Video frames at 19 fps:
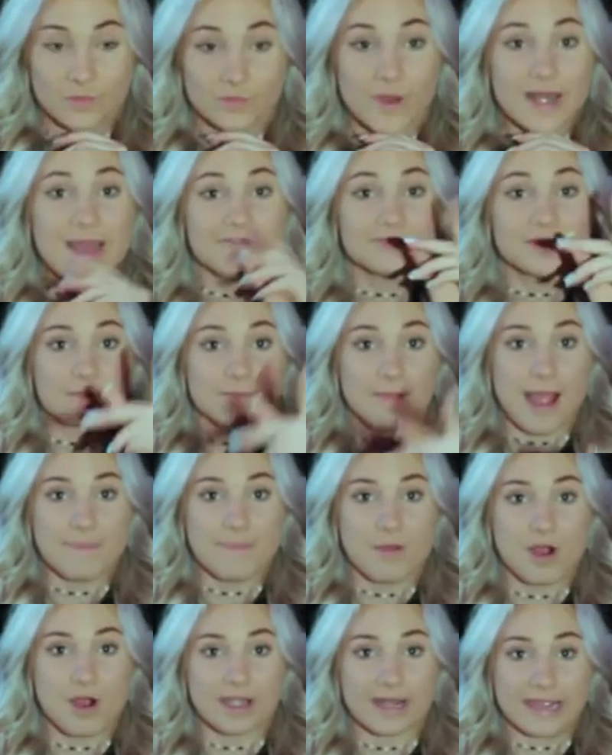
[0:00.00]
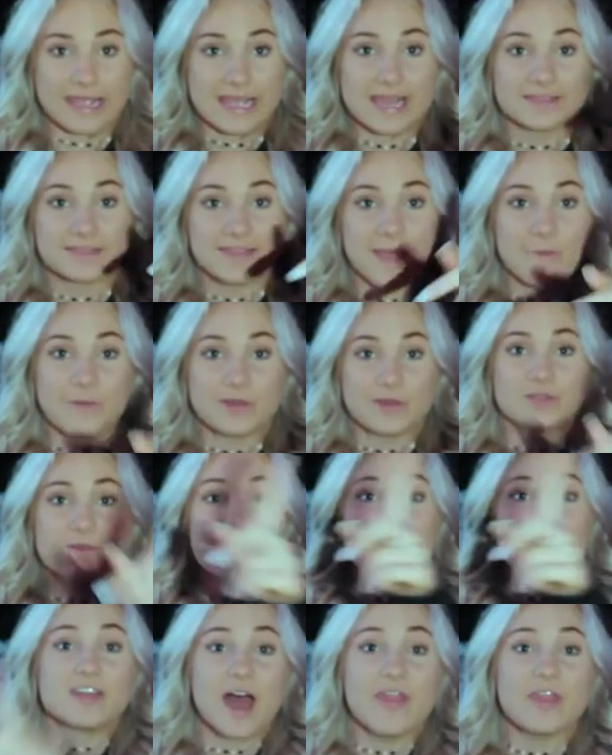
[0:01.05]
right after my party, they went
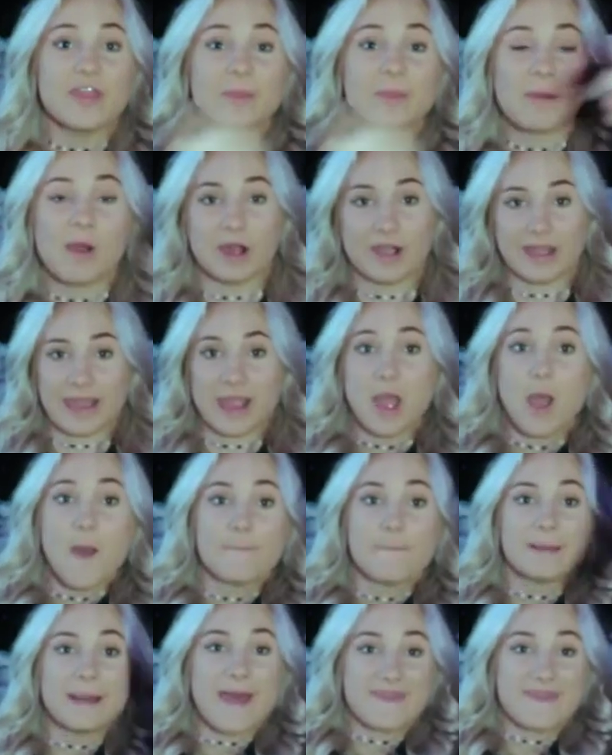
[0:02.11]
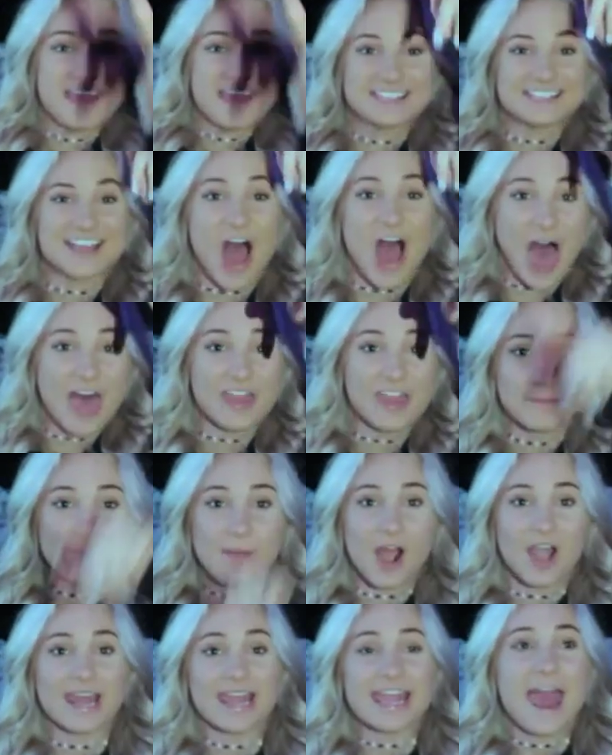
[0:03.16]
to another party, but at this
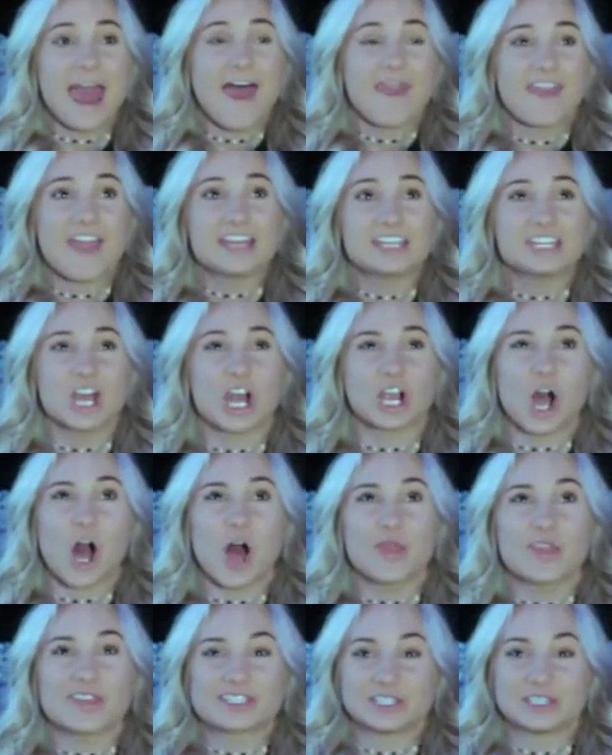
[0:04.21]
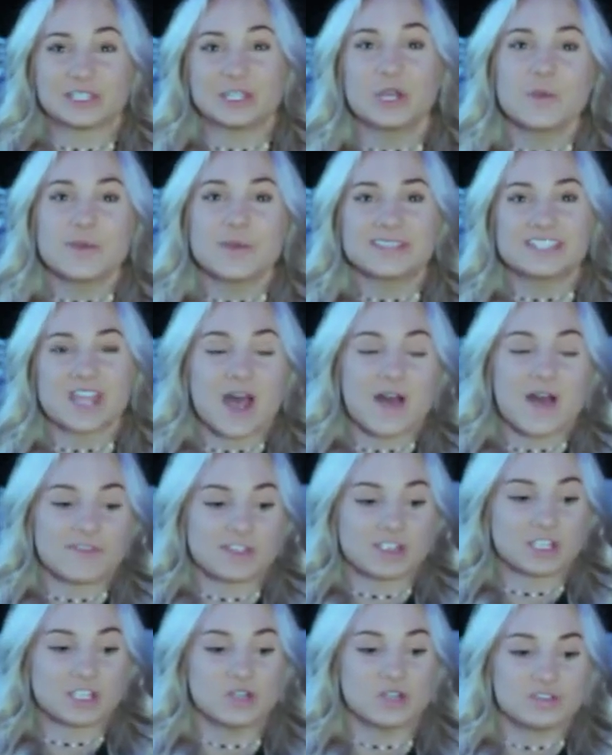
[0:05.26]
other party, they took all this Louis
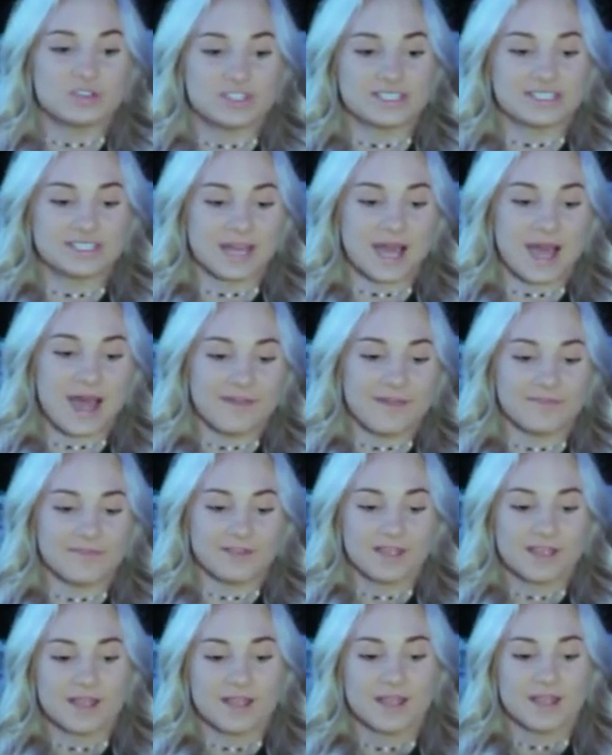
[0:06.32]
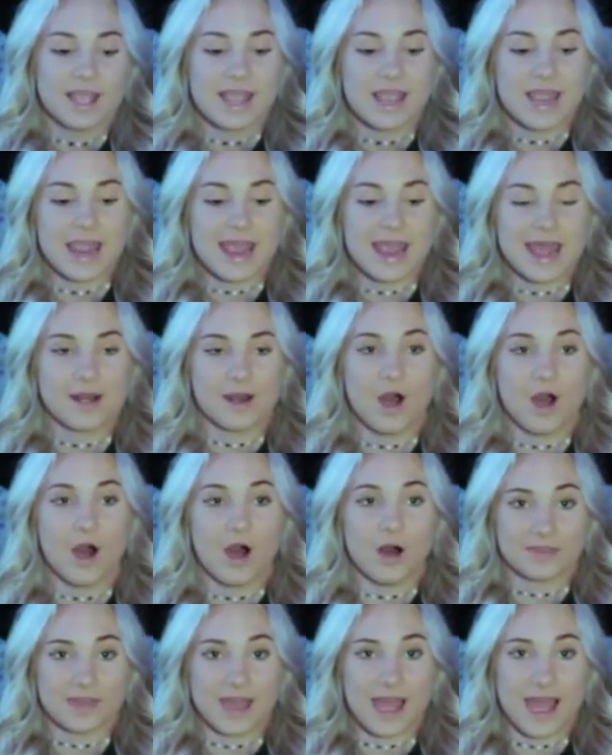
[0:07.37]
stuff and Gucci stuff and
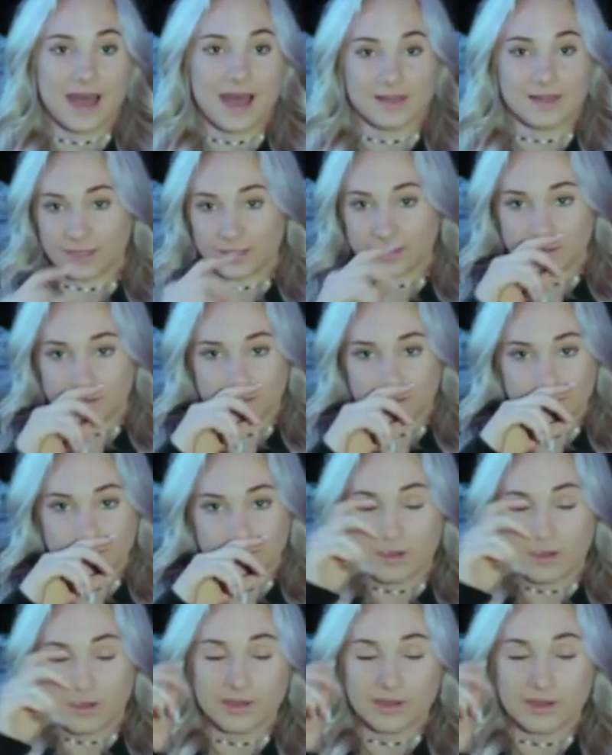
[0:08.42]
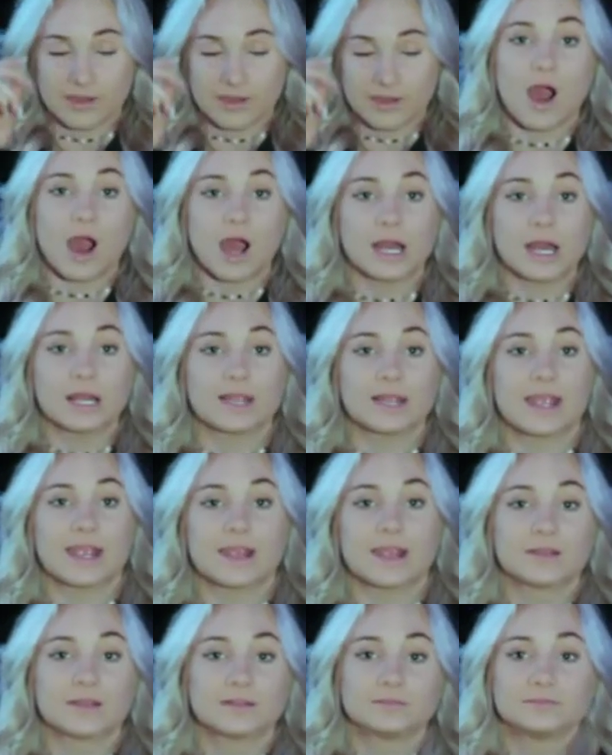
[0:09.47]
all of that. Like, you know who you are.
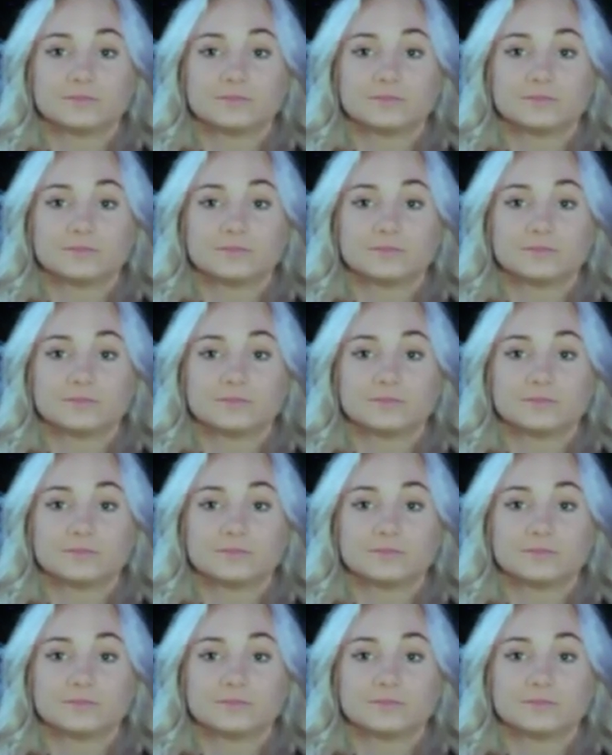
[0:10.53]
Like,